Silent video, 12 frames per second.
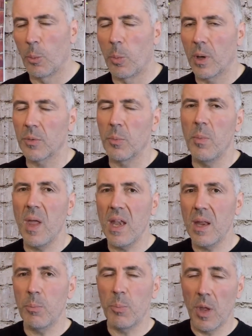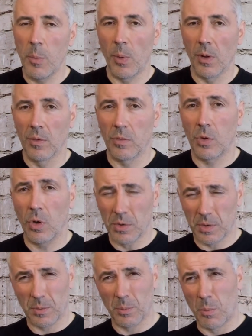But many people
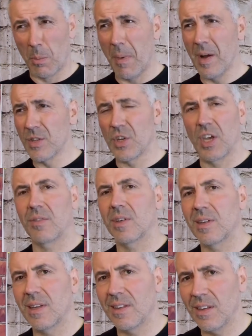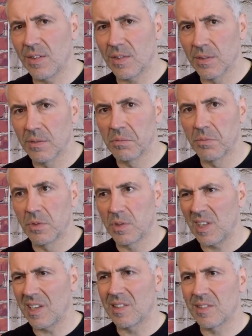got much heavier than this.
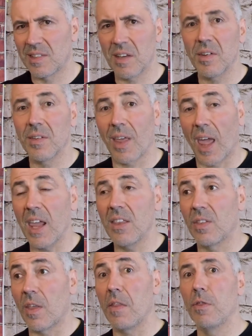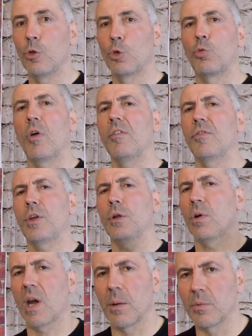6, 7, 8, 10, 12
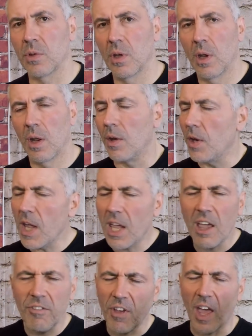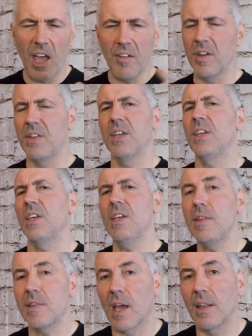kilograms. They have everything
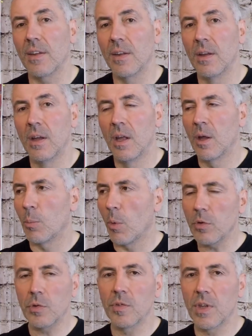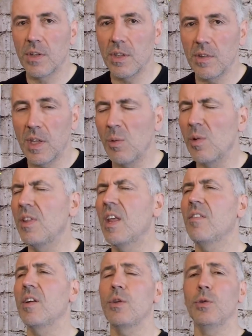inside. Most of the things, they will
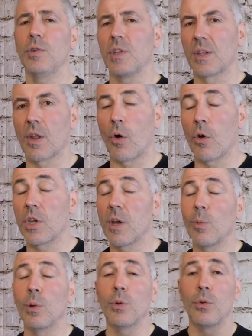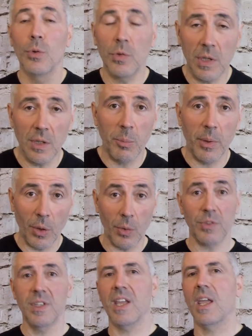never use it, or they will use it
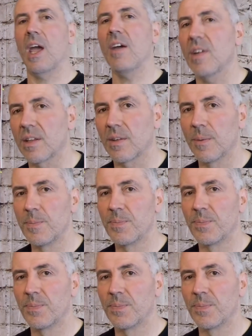because they have it.